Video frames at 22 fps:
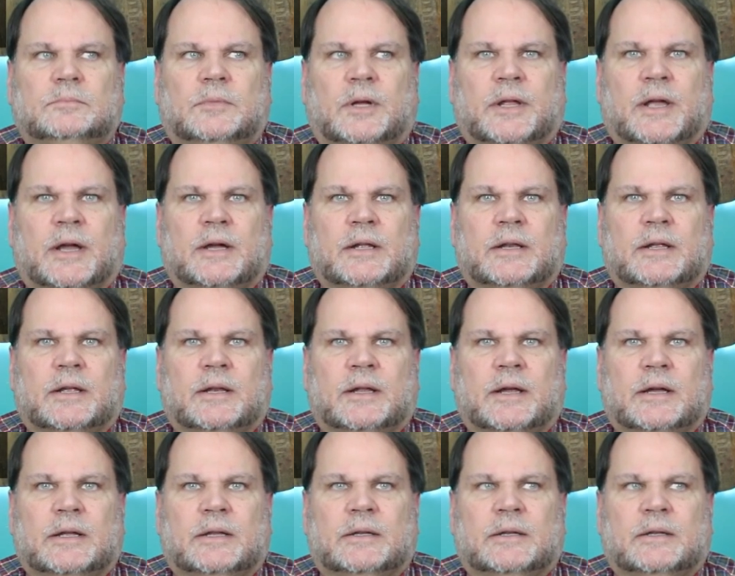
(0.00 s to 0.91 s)
But yeah,
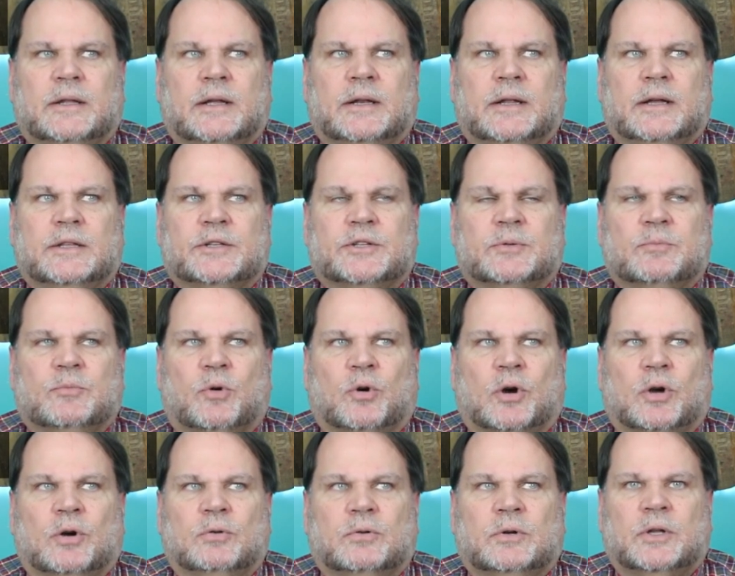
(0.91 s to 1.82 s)
it had some
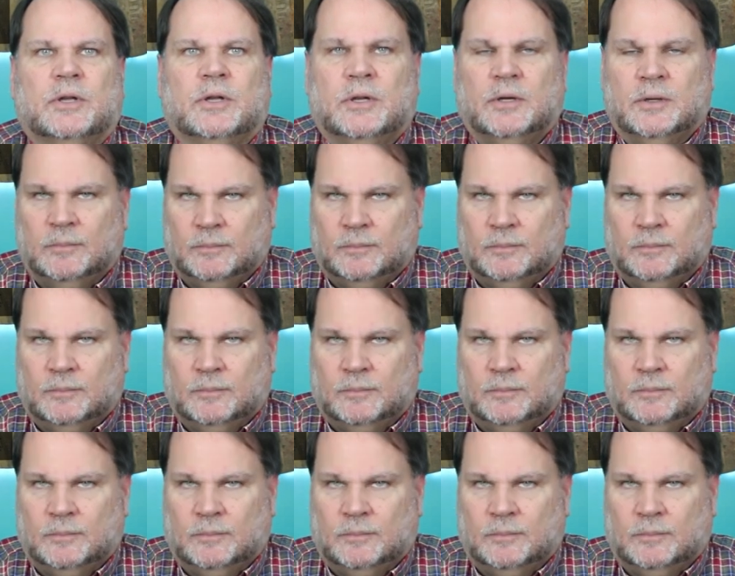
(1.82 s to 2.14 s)
more oak.